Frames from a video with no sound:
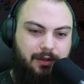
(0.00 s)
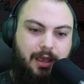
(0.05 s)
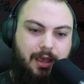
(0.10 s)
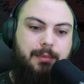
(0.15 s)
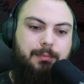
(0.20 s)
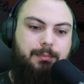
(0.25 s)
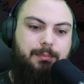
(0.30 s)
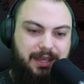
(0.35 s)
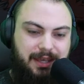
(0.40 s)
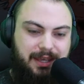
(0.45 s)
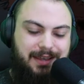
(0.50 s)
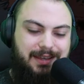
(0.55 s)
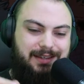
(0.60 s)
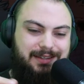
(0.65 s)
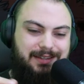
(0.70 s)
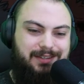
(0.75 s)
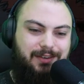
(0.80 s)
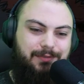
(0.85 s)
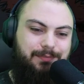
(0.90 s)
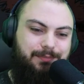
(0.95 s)

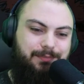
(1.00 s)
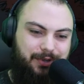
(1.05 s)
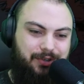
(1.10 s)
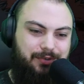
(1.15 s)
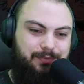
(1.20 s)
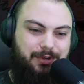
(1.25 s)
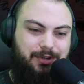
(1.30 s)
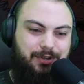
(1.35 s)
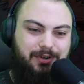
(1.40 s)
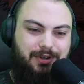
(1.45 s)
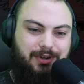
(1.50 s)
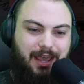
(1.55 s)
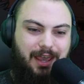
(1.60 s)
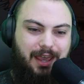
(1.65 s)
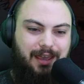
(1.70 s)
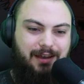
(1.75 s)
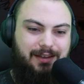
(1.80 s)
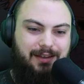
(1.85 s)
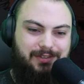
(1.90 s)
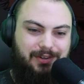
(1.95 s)
beings of pure
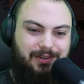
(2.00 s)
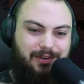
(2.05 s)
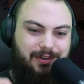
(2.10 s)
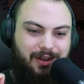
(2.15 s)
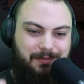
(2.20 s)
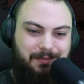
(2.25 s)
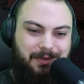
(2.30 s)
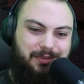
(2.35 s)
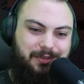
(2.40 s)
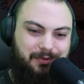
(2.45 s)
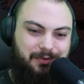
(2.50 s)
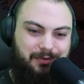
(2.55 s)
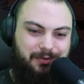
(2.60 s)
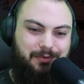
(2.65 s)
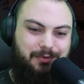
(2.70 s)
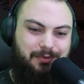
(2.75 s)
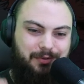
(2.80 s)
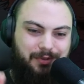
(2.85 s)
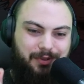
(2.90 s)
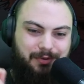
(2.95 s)
chaos are coming
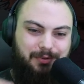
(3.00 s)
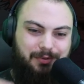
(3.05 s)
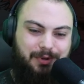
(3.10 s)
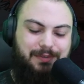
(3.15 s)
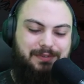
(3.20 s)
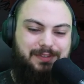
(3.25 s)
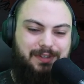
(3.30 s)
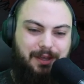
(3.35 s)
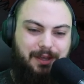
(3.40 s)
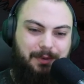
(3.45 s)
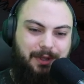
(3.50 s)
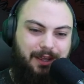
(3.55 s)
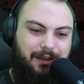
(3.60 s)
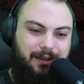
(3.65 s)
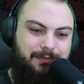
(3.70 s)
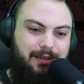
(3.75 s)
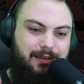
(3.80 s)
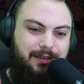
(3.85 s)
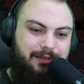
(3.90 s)
through the rifts up ahead.